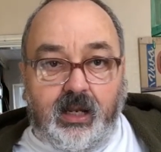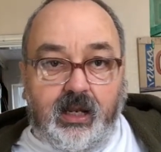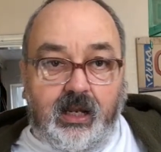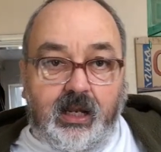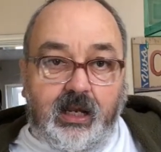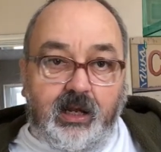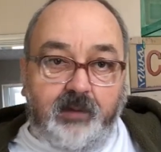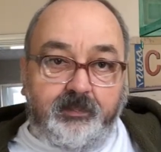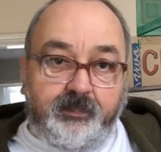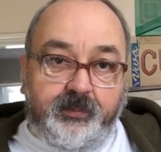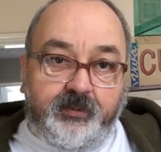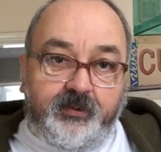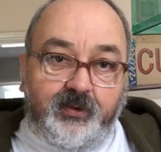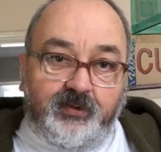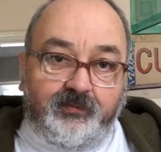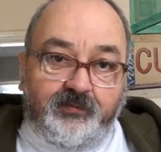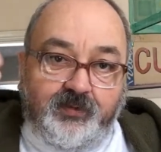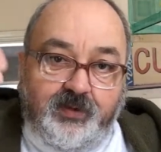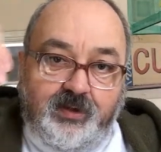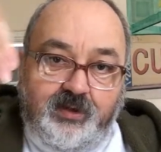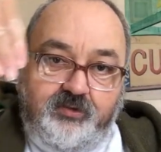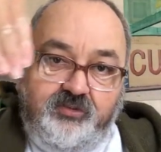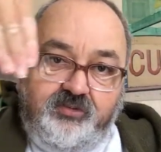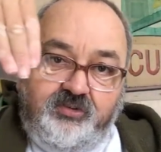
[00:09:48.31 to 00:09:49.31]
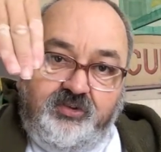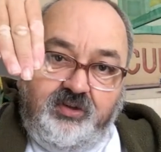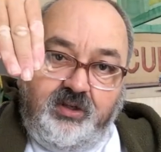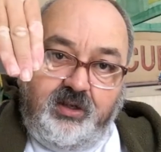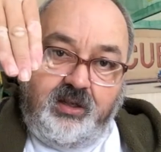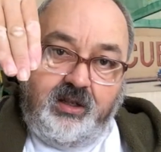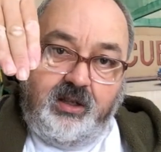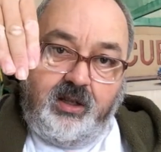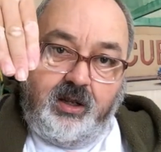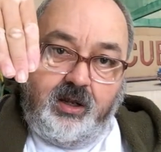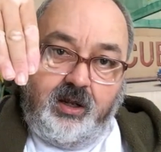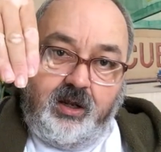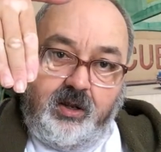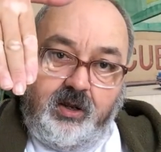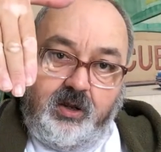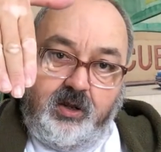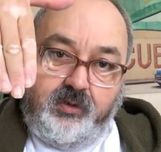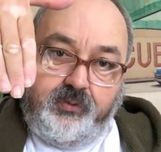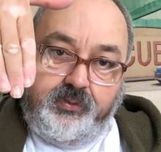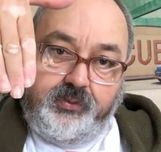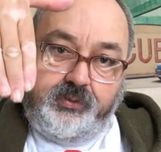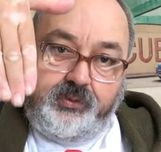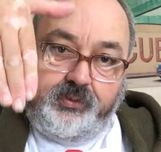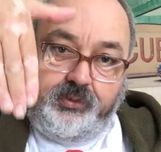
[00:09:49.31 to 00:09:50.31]
Our profits
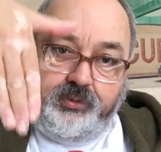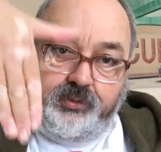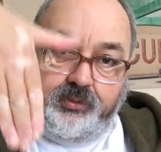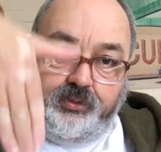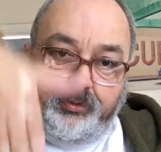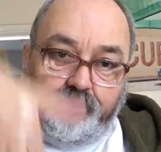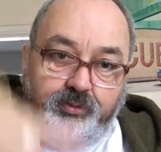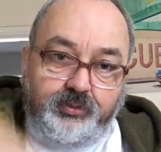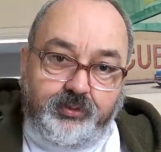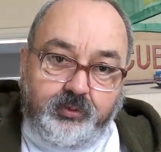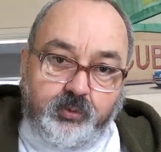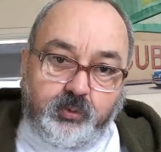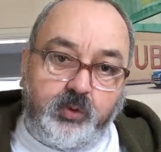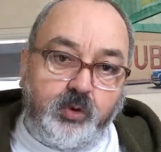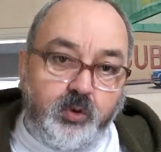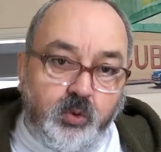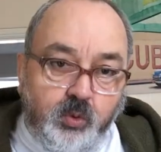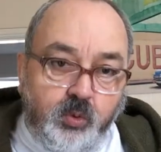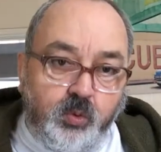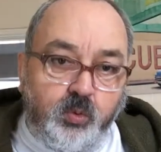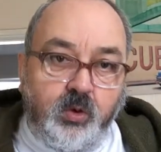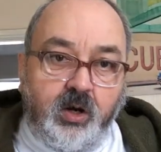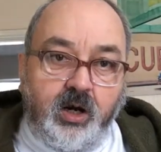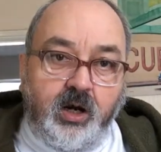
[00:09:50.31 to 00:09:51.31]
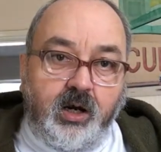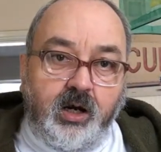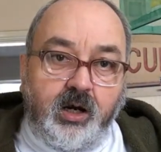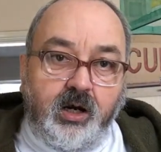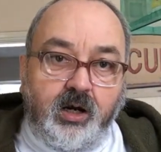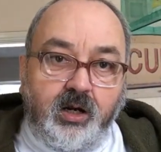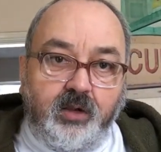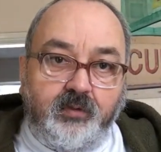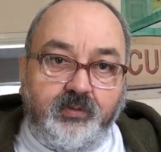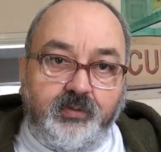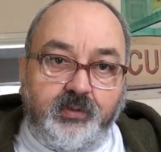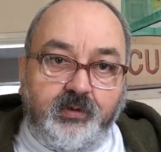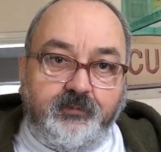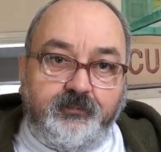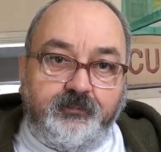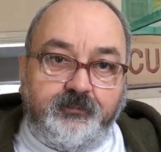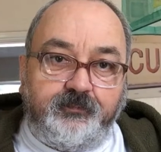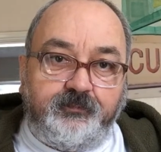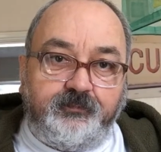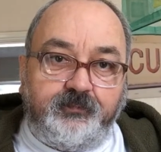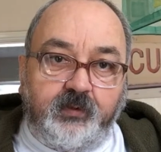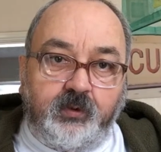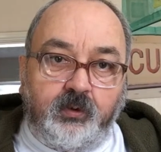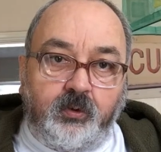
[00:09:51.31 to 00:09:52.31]
are through the
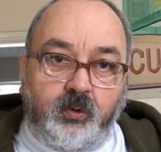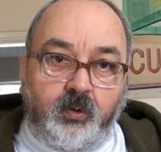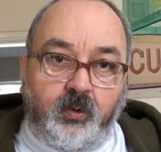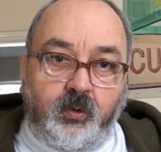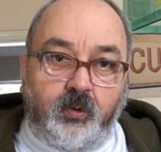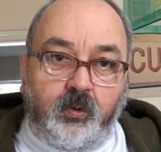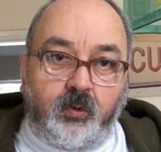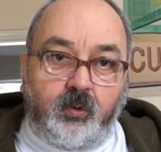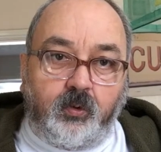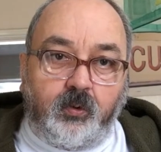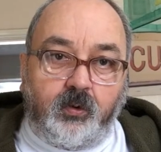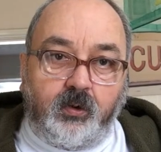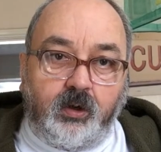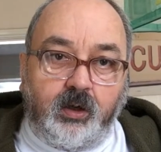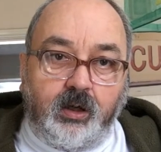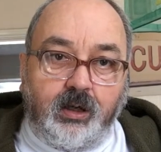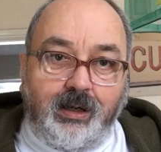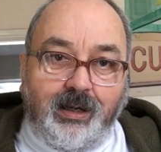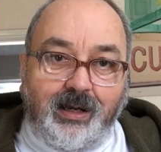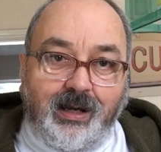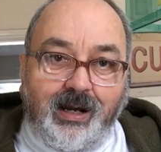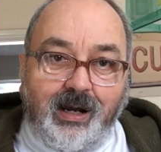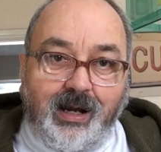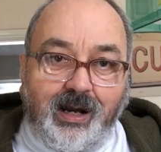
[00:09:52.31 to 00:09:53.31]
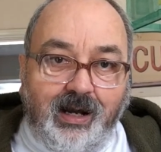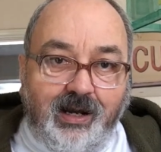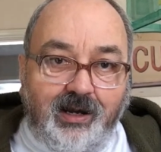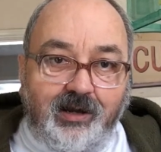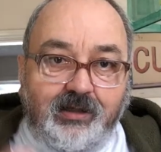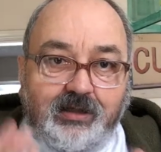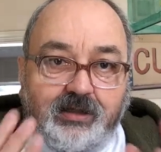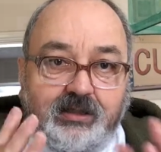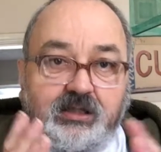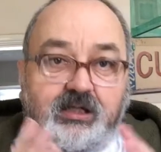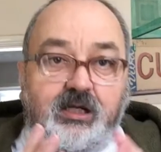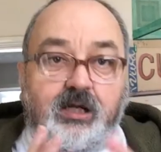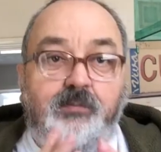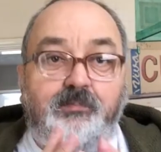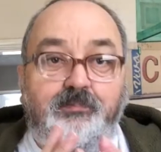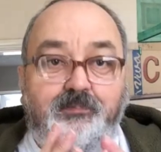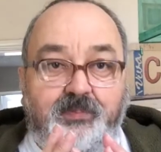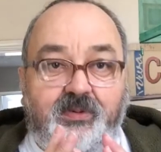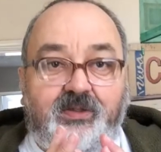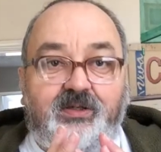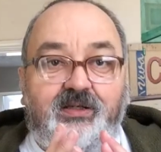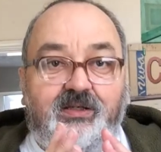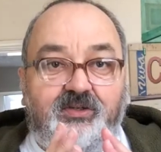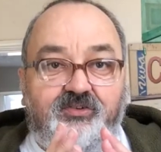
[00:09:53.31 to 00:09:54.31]
floor. Our
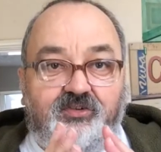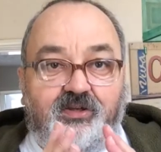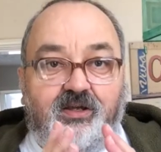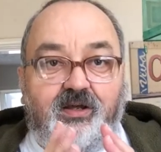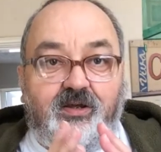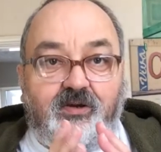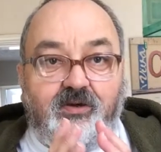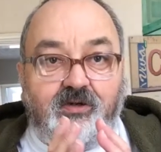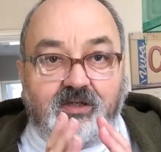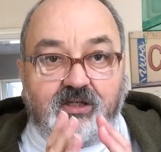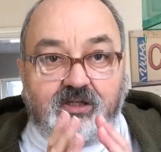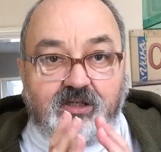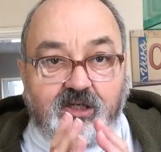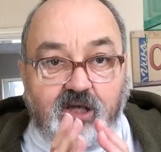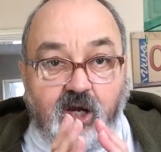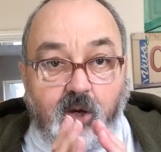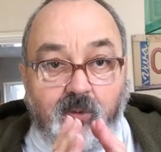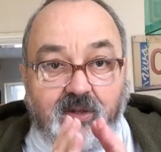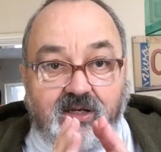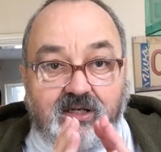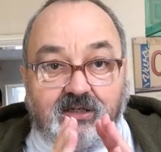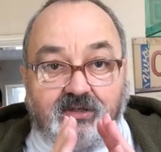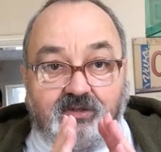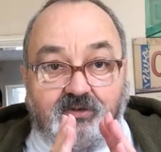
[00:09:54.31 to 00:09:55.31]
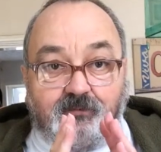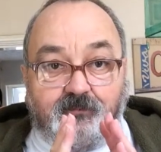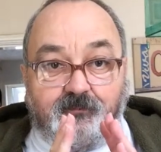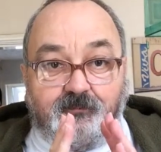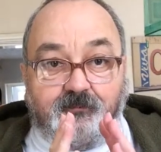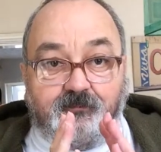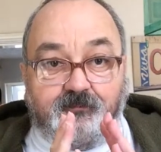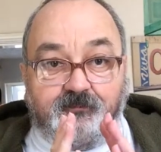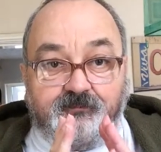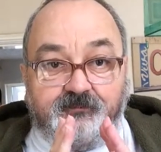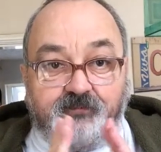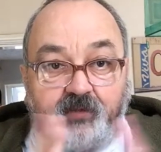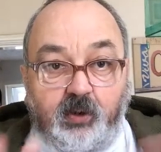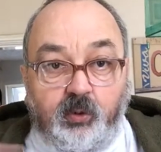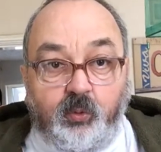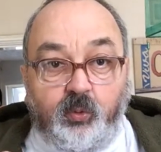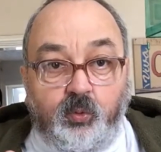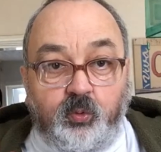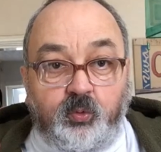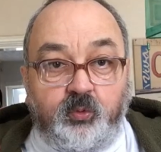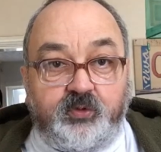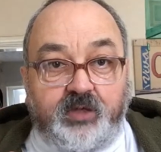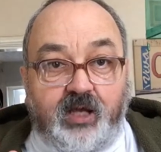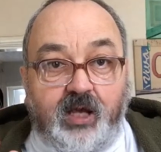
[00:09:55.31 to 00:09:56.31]
companies are going to
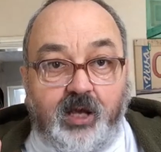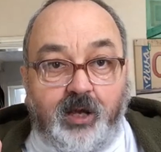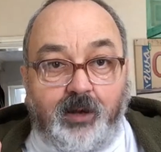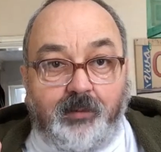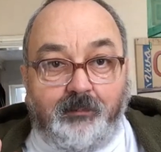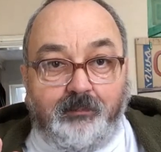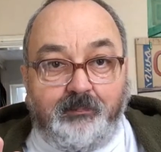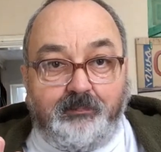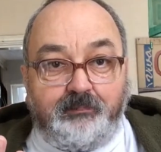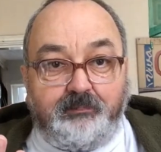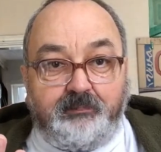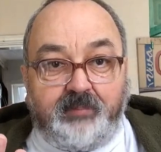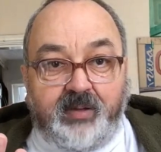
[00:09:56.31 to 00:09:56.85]
fold up.